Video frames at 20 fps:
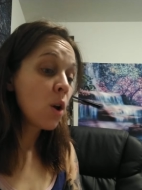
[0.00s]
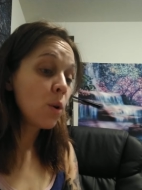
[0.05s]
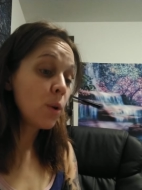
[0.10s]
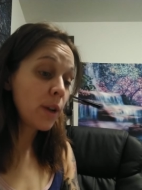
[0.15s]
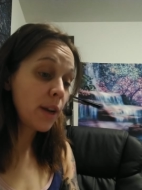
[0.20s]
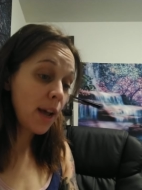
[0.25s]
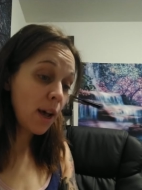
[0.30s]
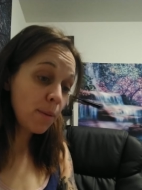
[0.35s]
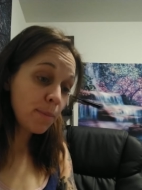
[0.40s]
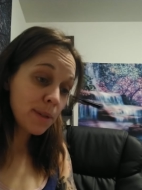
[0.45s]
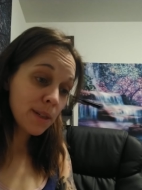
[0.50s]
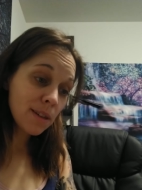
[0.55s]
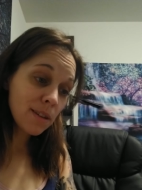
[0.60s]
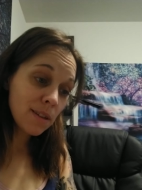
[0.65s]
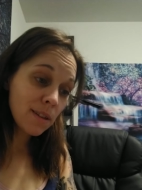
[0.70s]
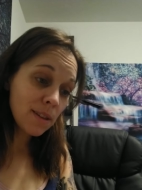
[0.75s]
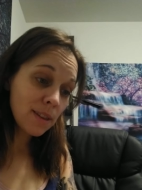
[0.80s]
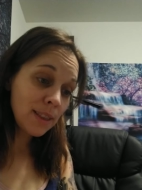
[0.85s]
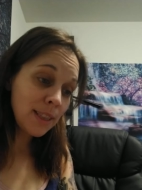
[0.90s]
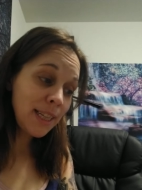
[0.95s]
who had helped
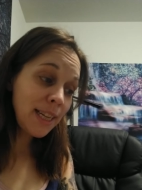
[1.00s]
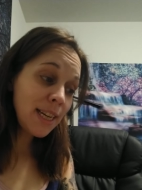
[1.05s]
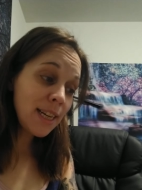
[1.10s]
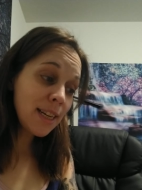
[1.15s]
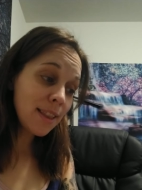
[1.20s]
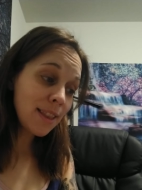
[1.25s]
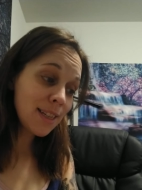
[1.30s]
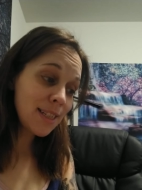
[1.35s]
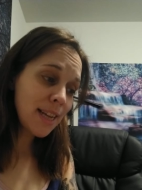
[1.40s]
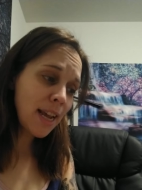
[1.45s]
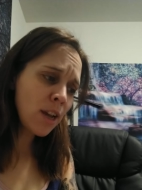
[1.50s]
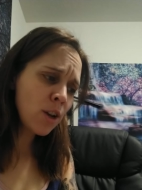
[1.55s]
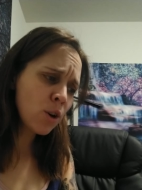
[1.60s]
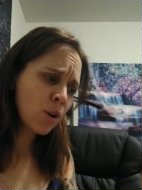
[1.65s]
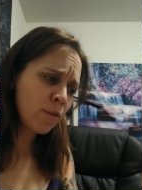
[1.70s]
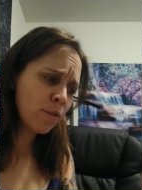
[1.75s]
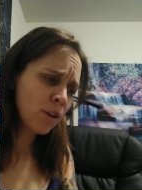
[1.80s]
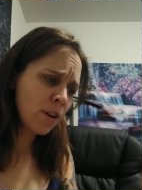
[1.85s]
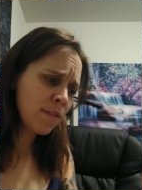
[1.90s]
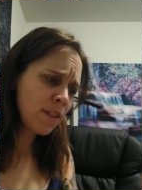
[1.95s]
lead the
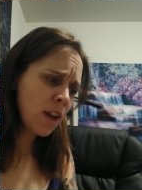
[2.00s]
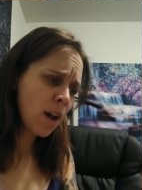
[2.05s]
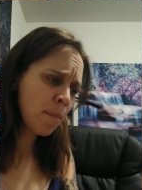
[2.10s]
takeover of the